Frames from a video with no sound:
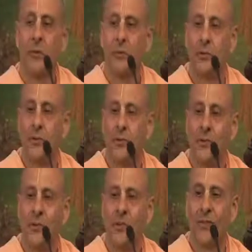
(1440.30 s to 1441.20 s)

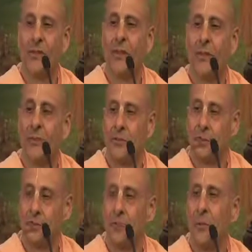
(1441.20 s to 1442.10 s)
those
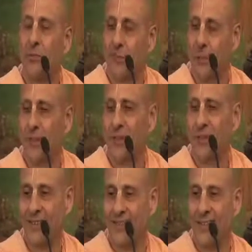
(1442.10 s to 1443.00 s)
letters to Prabhupada.
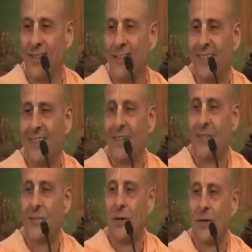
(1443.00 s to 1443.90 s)
And
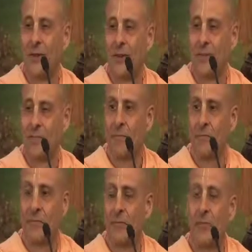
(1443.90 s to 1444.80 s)

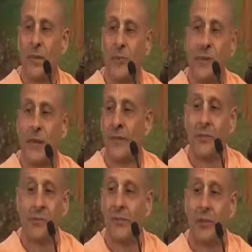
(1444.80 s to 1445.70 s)
Prabhupada would
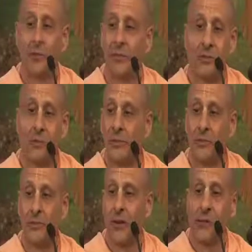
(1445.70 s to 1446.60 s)
ask Tamal Krishna
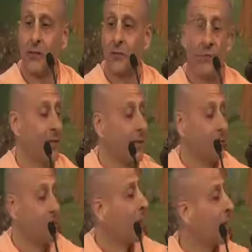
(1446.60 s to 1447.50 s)
Goswami to read
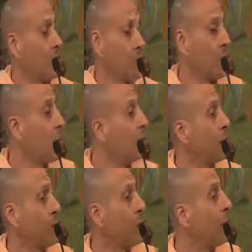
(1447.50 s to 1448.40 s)
them sometimes
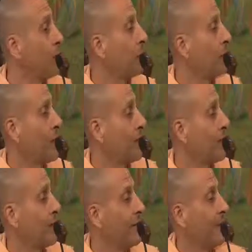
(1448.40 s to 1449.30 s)
over and over
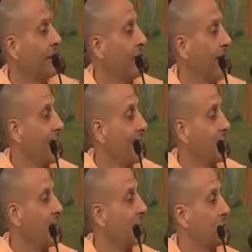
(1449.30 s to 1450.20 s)
again. And if
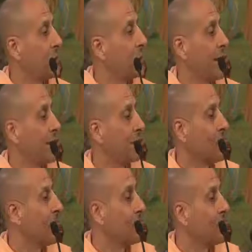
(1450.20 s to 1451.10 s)
special guests
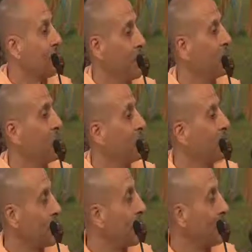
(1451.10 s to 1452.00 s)
came to meet
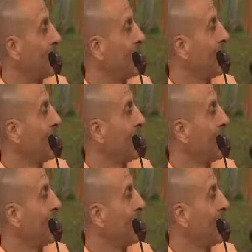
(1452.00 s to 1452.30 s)
Prabhupada,